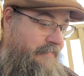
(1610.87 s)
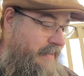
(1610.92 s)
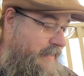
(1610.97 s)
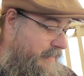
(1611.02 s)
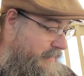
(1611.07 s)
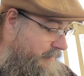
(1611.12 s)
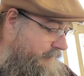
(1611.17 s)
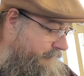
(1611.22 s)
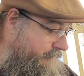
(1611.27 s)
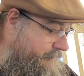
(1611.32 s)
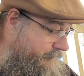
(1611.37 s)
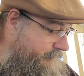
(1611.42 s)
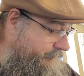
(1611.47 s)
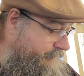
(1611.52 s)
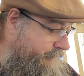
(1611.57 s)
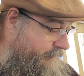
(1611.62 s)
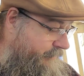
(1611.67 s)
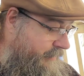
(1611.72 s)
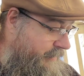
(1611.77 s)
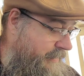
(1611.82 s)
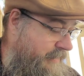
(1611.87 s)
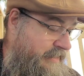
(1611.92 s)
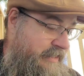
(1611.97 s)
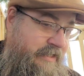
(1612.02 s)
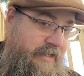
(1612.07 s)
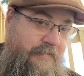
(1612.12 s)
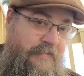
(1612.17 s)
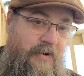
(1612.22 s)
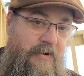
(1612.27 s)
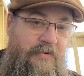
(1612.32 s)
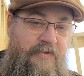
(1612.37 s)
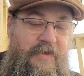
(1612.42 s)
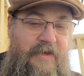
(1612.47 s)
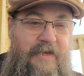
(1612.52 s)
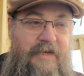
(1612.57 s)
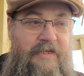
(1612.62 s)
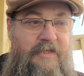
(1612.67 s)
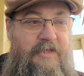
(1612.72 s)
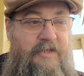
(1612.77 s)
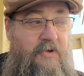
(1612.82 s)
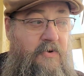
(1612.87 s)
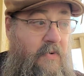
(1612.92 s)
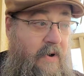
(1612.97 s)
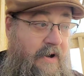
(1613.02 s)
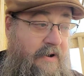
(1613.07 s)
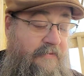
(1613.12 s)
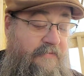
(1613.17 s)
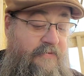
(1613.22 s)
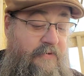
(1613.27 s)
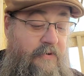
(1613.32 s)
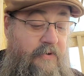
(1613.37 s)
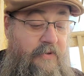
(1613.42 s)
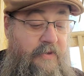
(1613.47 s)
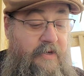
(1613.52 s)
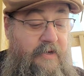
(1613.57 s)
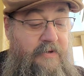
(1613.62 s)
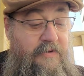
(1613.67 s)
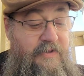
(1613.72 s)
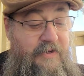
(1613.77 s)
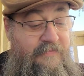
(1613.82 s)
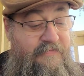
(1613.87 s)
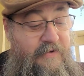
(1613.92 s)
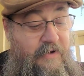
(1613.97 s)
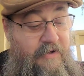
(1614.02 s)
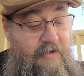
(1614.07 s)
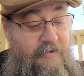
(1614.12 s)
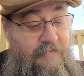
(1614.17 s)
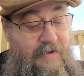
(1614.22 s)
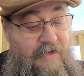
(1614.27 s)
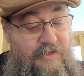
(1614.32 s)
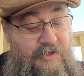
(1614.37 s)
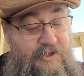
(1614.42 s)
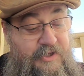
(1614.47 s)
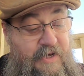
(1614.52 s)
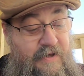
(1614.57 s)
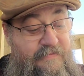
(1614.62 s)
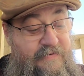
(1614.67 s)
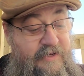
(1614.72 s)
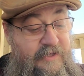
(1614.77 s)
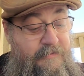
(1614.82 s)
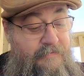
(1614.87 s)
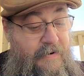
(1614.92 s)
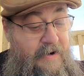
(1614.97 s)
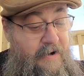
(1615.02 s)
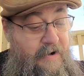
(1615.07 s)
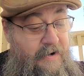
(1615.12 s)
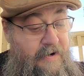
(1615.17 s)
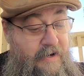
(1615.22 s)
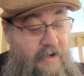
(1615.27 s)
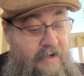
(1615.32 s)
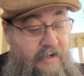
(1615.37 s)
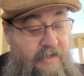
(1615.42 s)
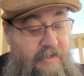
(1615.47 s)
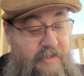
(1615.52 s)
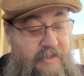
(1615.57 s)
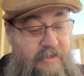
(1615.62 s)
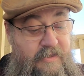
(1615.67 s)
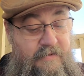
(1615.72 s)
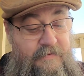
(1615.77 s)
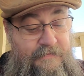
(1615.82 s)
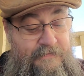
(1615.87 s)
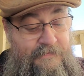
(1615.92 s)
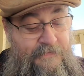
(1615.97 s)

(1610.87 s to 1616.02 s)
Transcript: about similar things to quite a few of those. I've talked about Jevons paradox